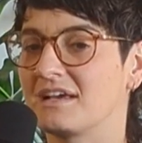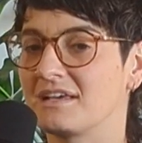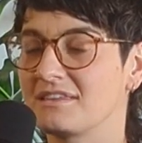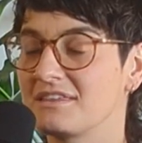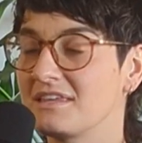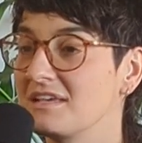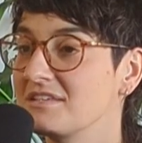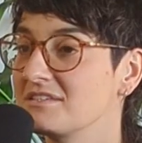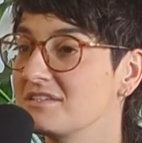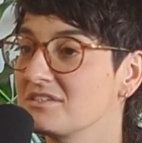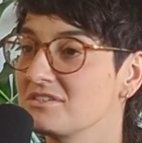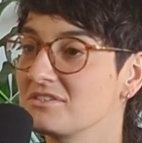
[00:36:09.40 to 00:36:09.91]

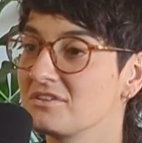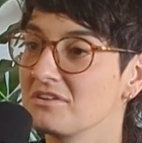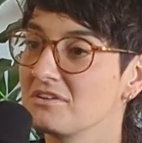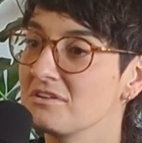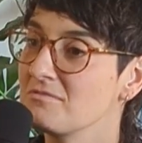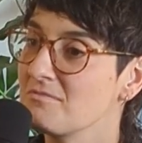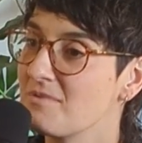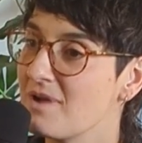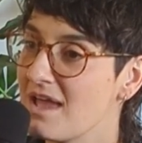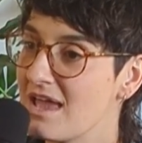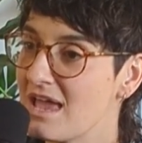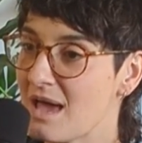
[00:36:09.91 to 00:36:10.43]
things a
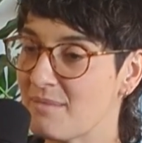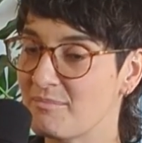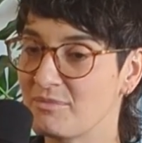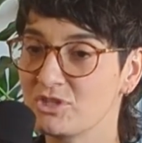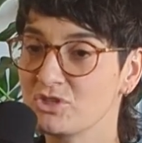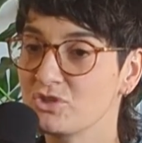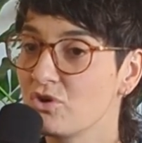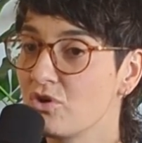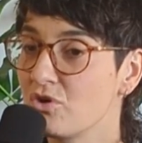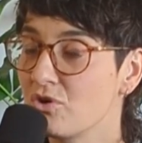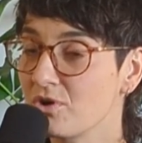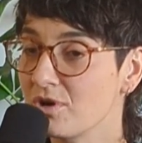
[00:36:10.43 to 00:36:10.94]
certain way. I'm a
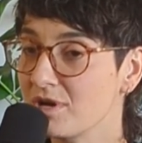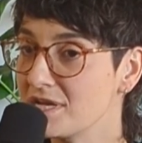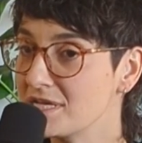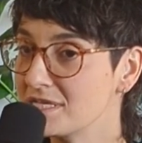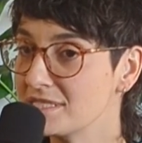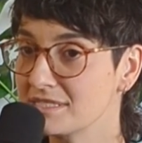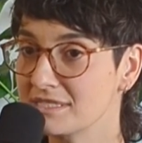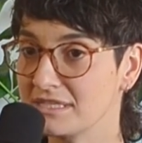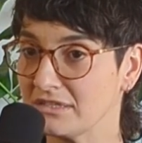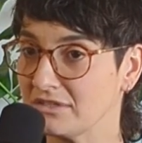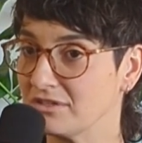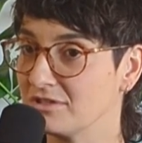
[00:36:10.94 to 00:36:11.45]

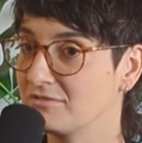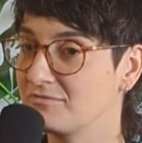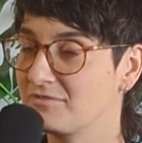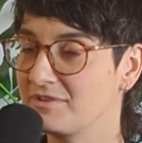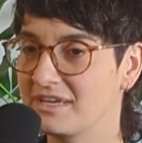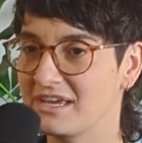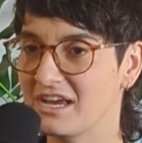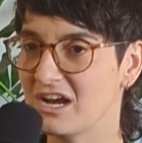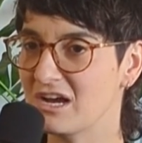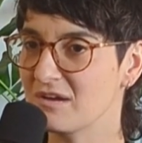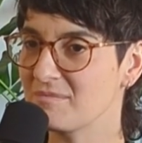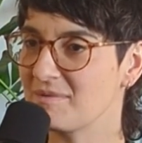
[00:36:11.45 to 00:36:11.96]
Taurus. I don't know if we care